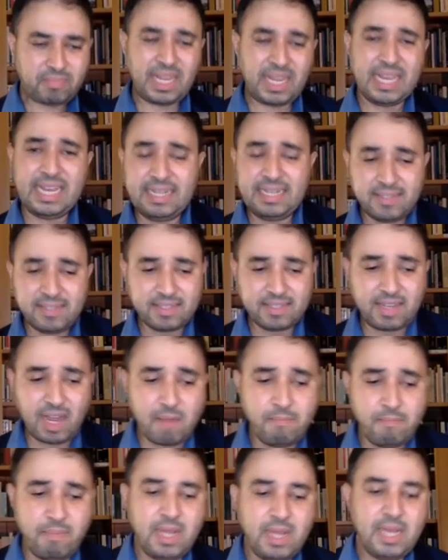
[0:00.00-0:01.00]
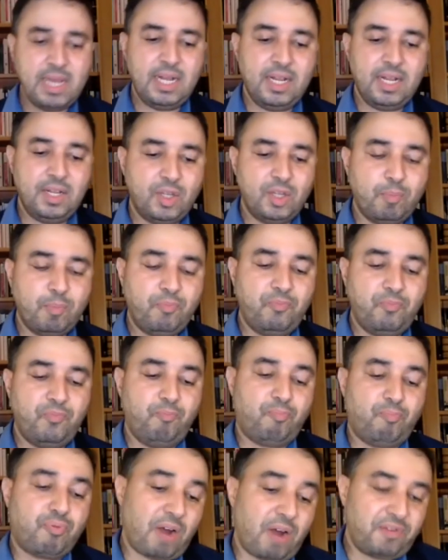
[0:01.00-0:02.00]
In sum, the
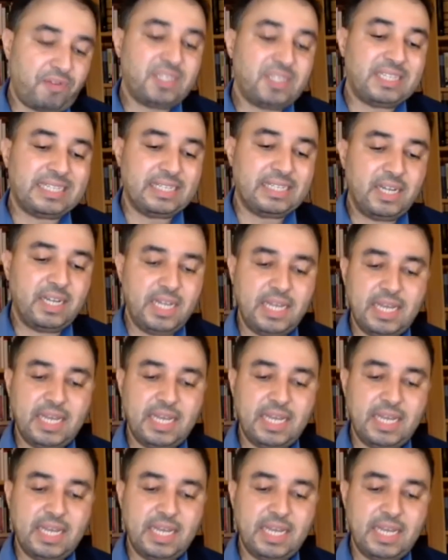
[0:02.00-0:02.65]
Prophet's city